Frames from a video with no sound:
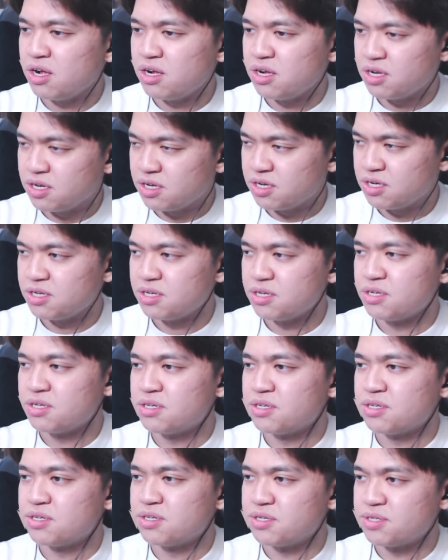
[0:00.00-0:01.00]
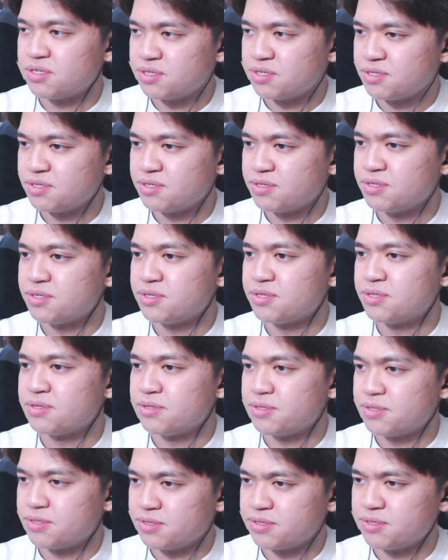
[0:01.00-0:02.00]

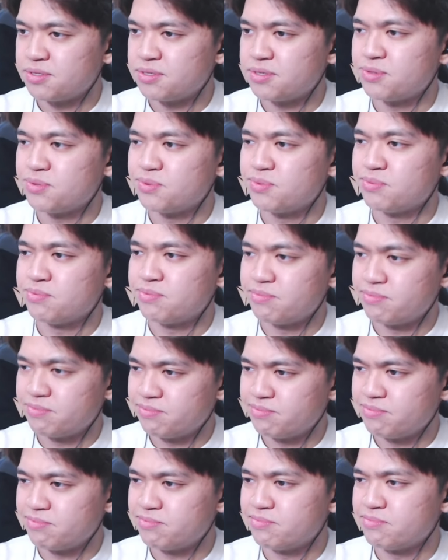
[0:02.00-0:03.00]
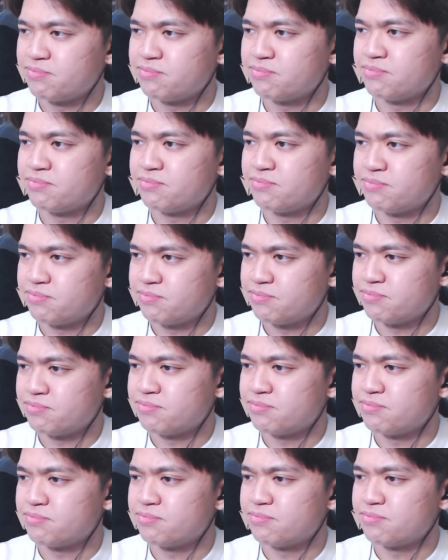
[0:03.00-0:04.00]

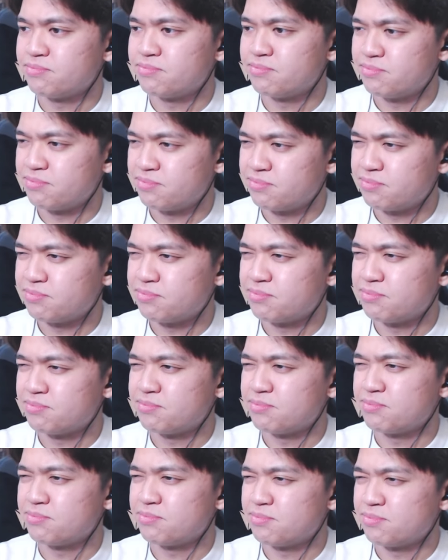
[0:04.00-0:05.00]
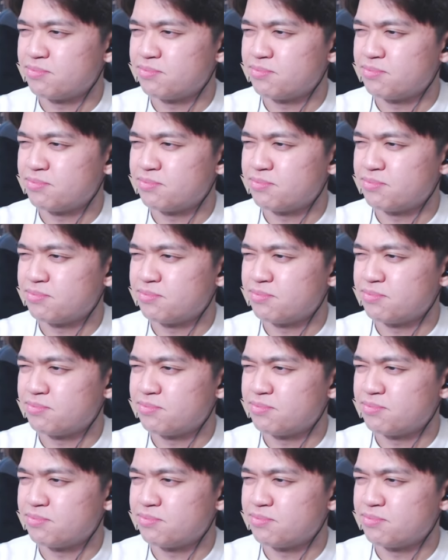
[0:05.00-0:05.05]
(no one is talking)